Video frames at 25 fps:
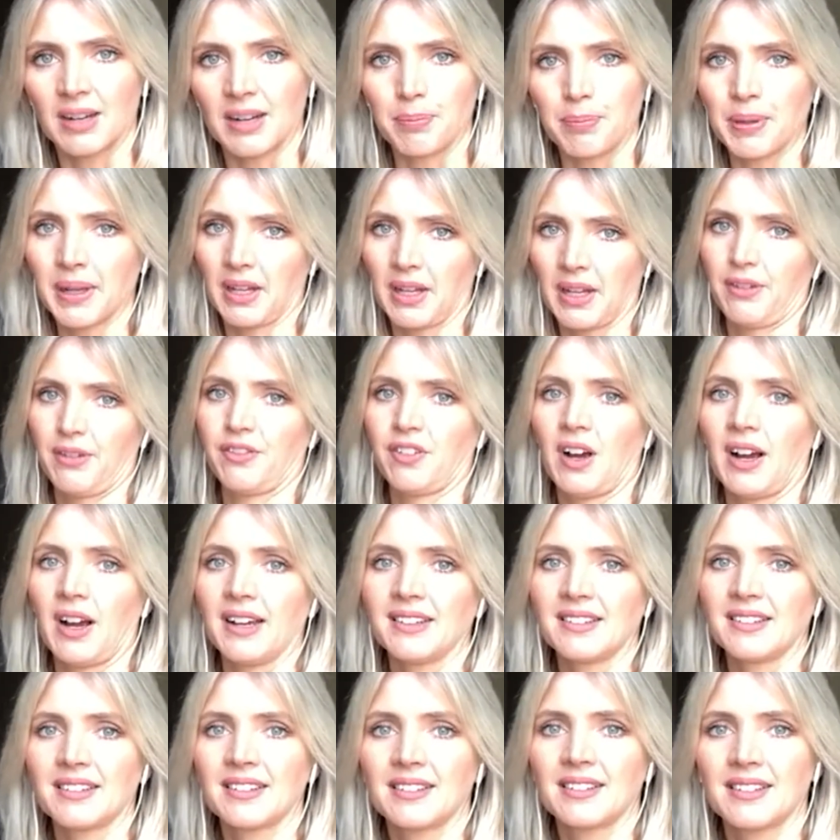And pillow
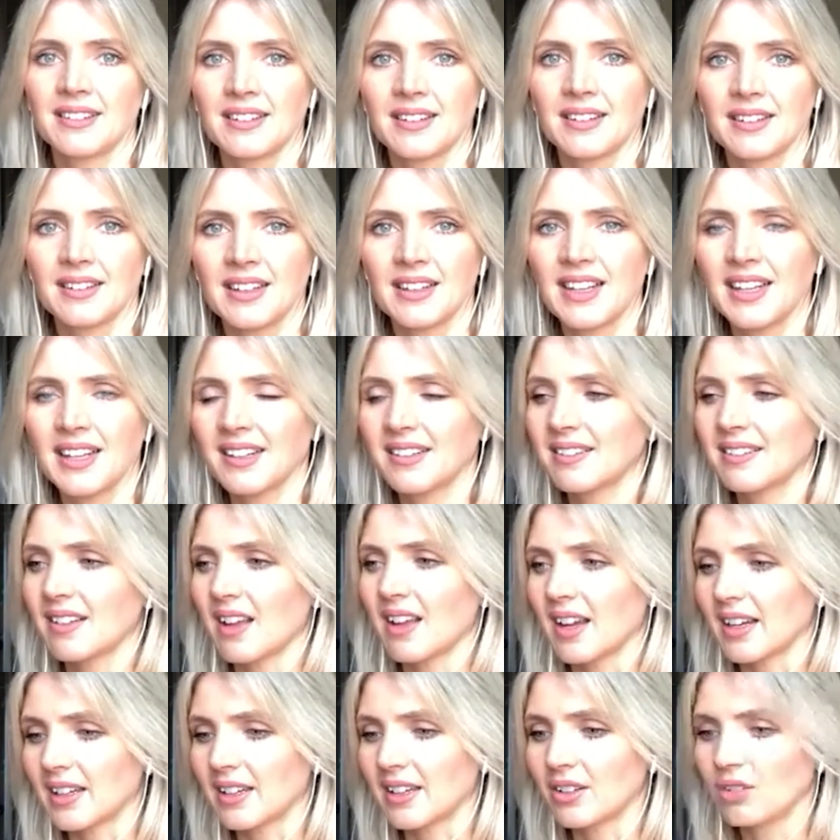fights. The kids
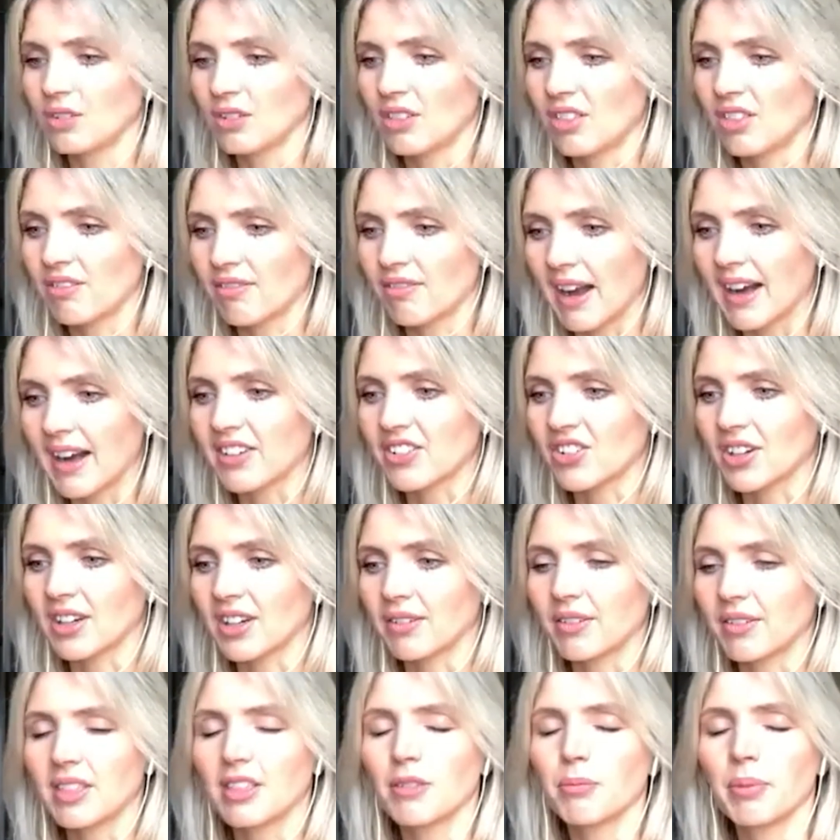like a good
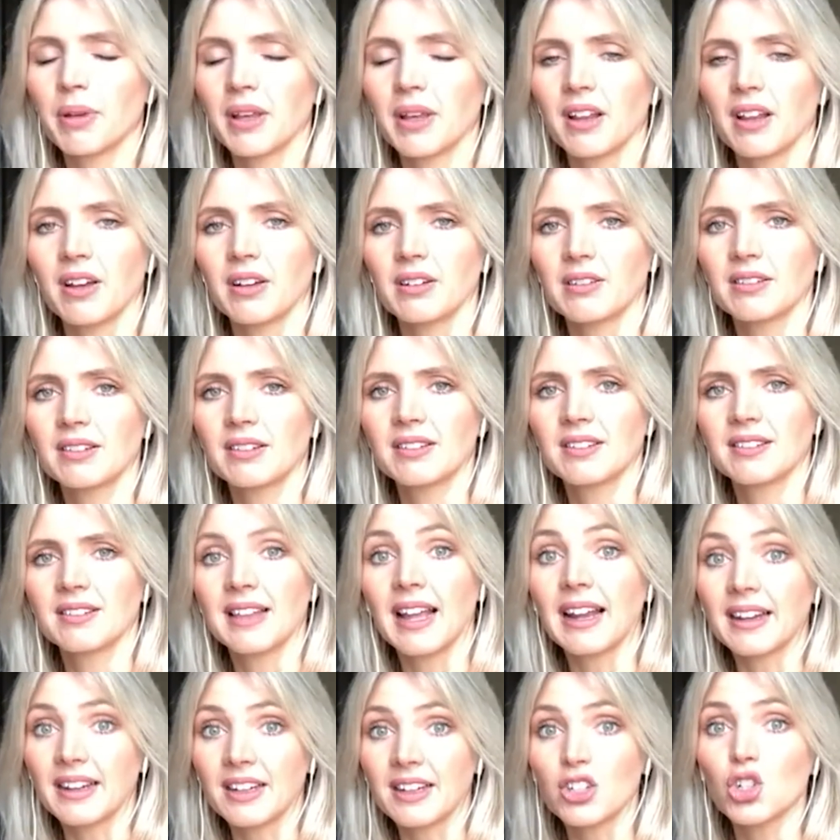thrashing with the pillows.
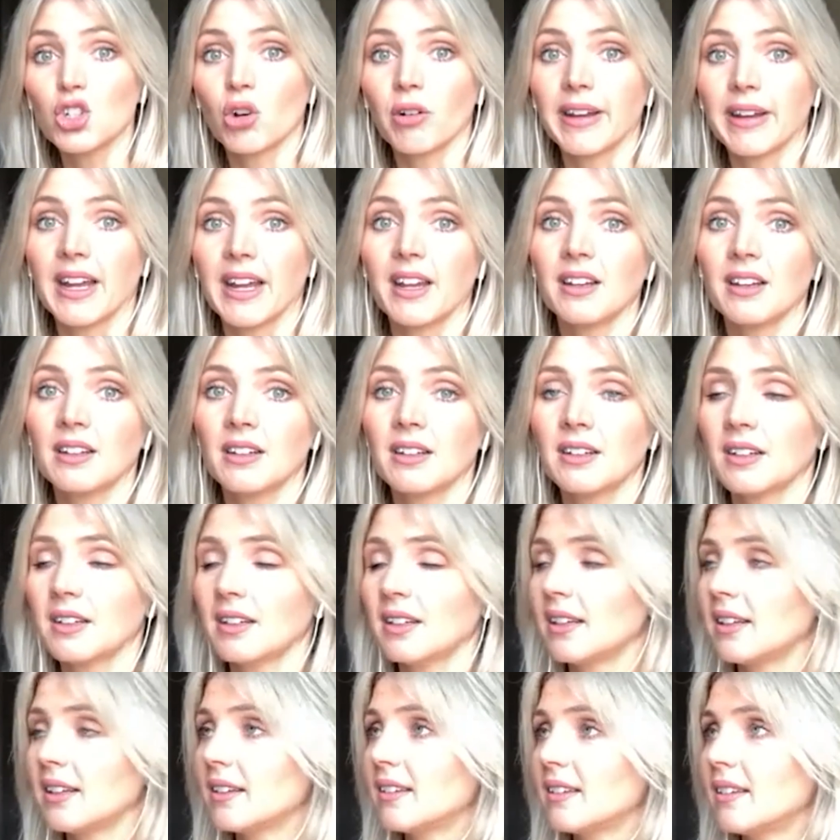They enjoy it.
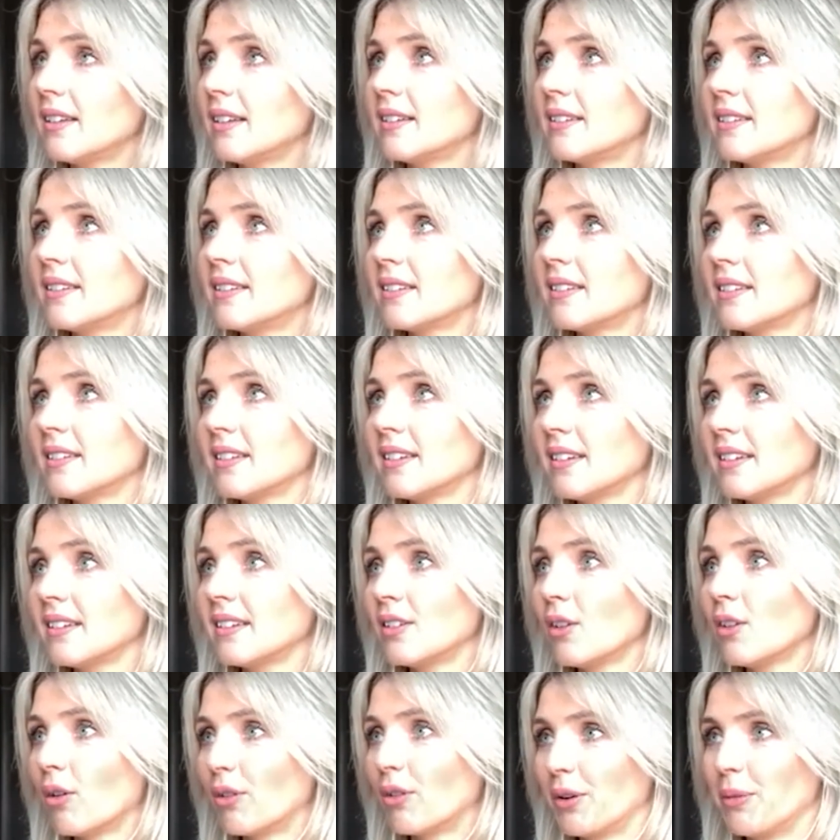It's
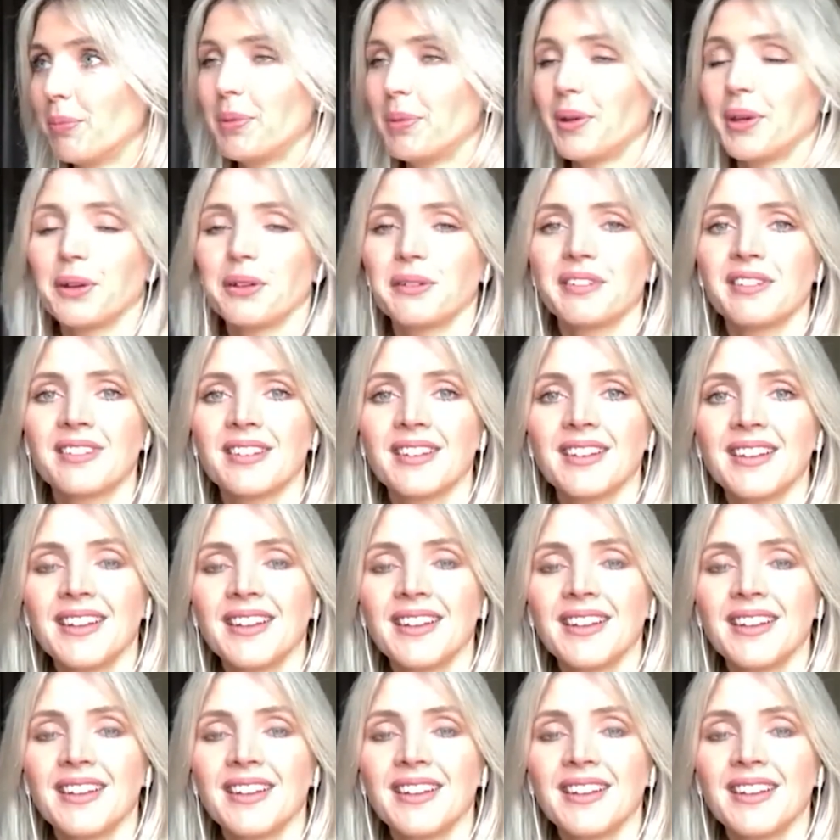not abuse.